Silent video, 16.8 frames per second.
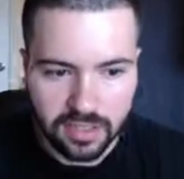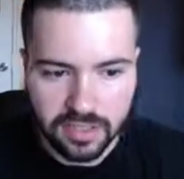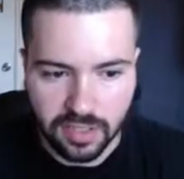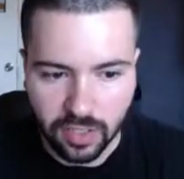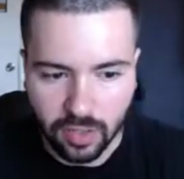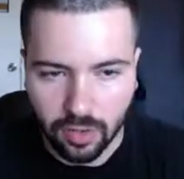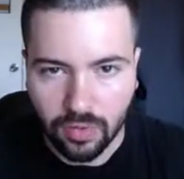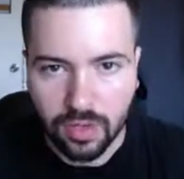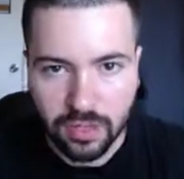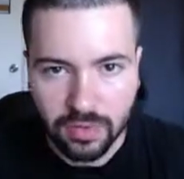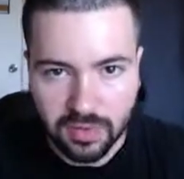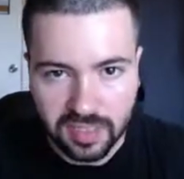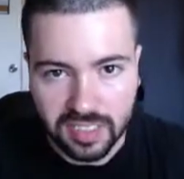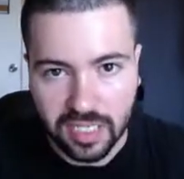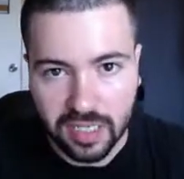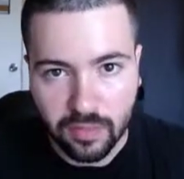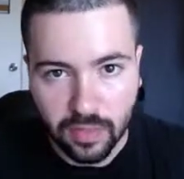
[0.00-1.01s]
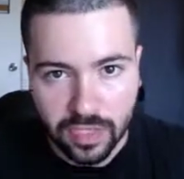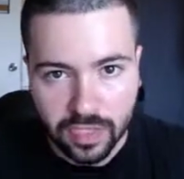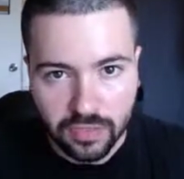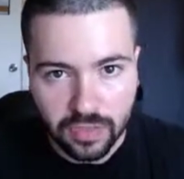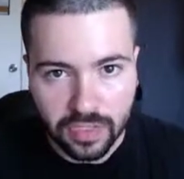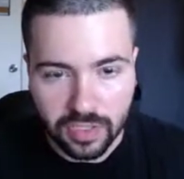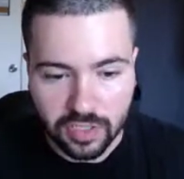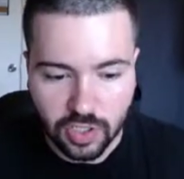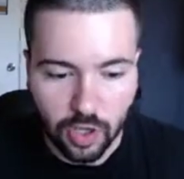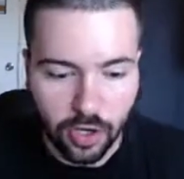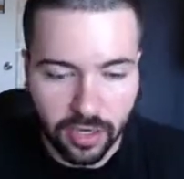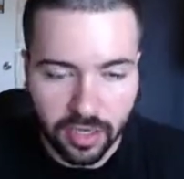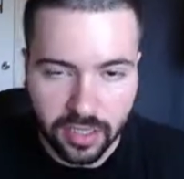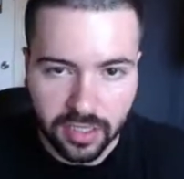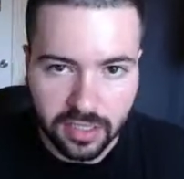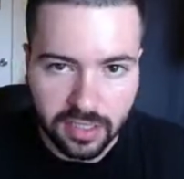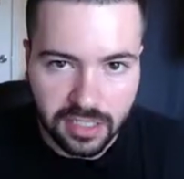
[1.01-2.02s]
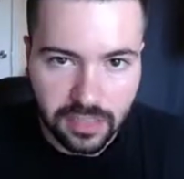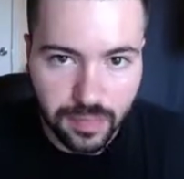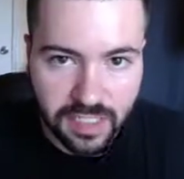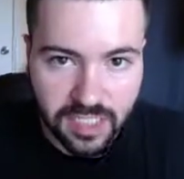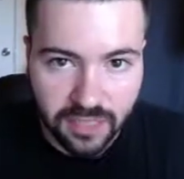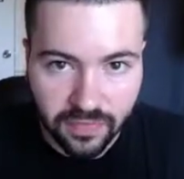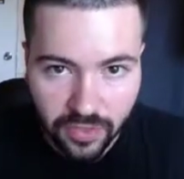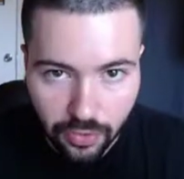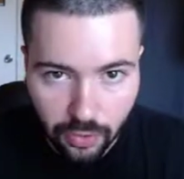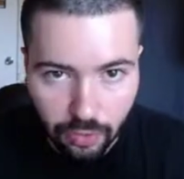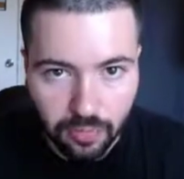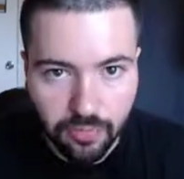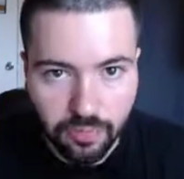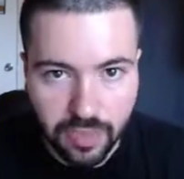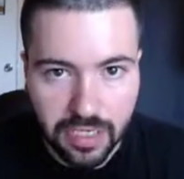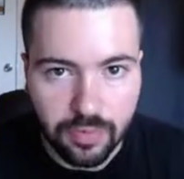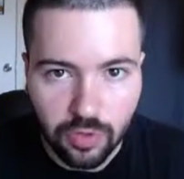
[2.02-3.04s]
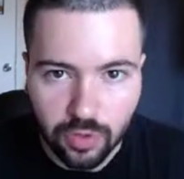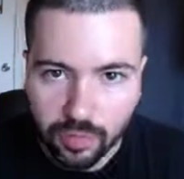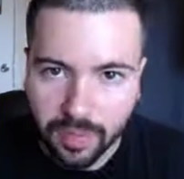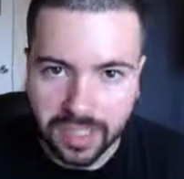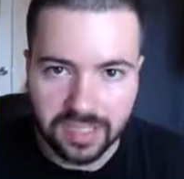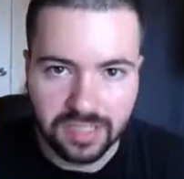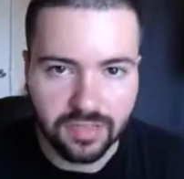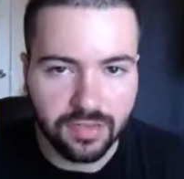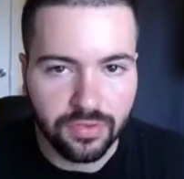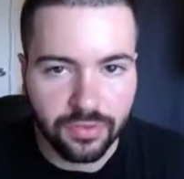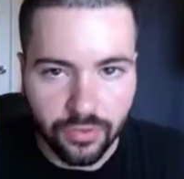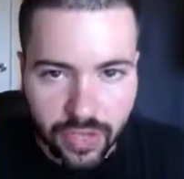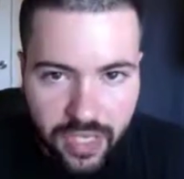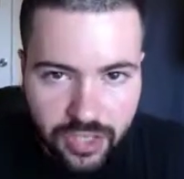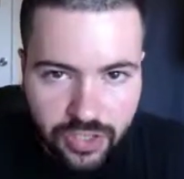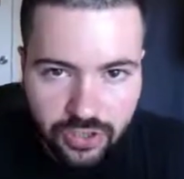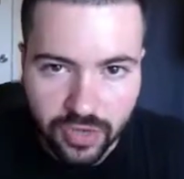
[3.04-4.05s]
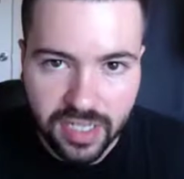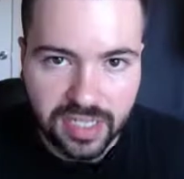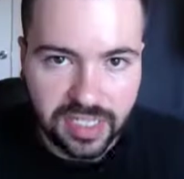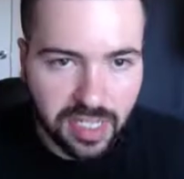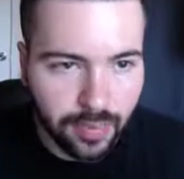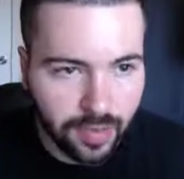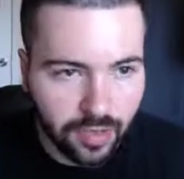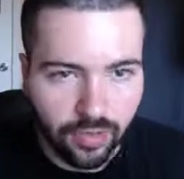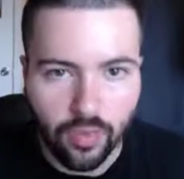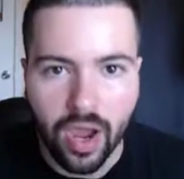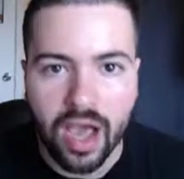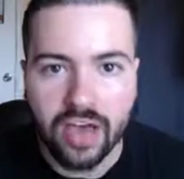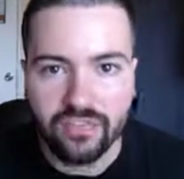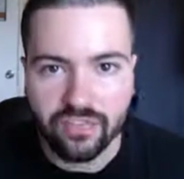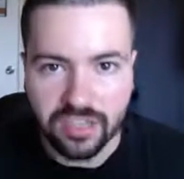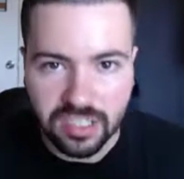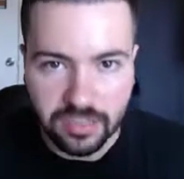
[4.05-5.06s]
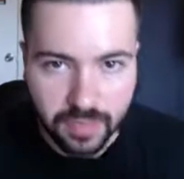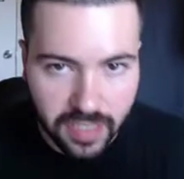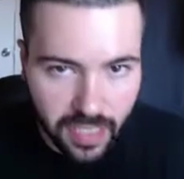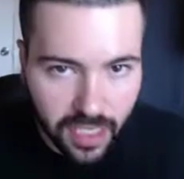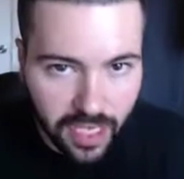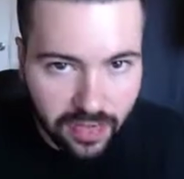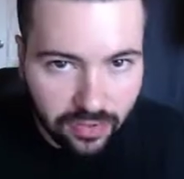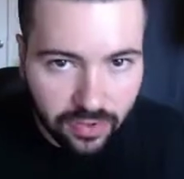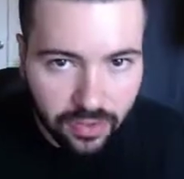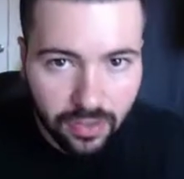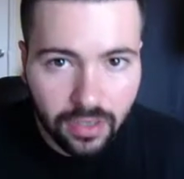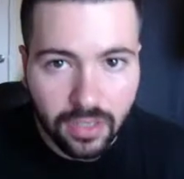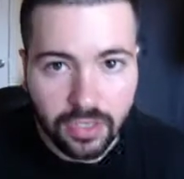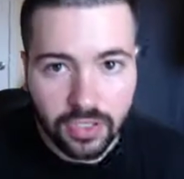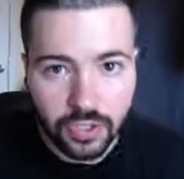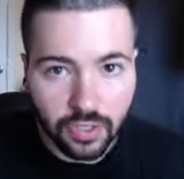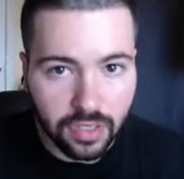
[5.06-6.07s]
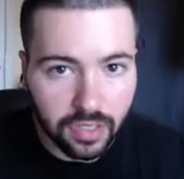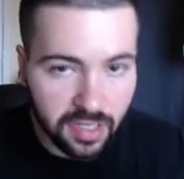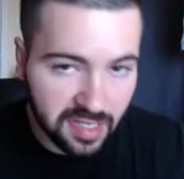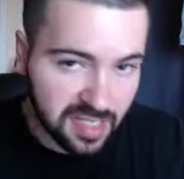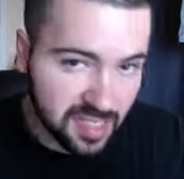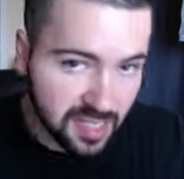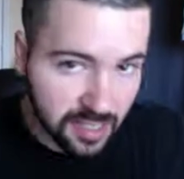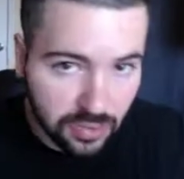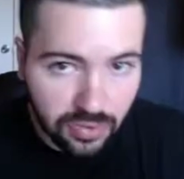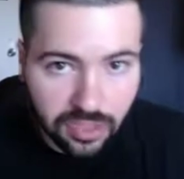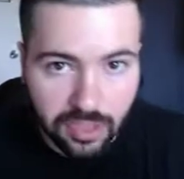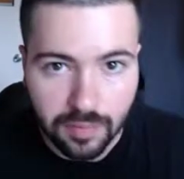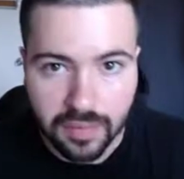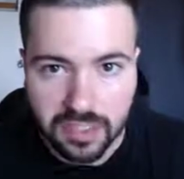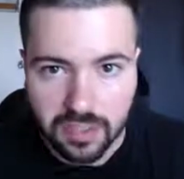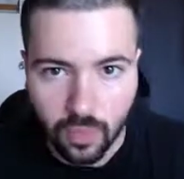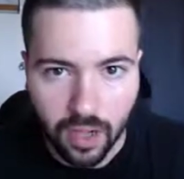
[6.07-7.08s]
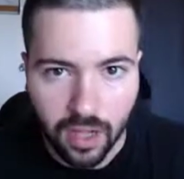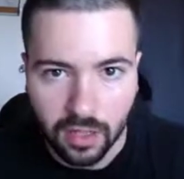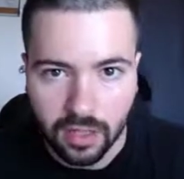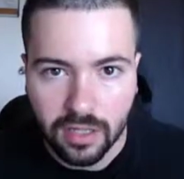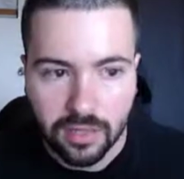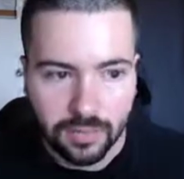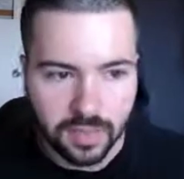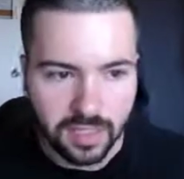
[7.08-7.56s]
So the same way you can target a specific group of people based on their interest, demographics, behavior, you can exclude them as well.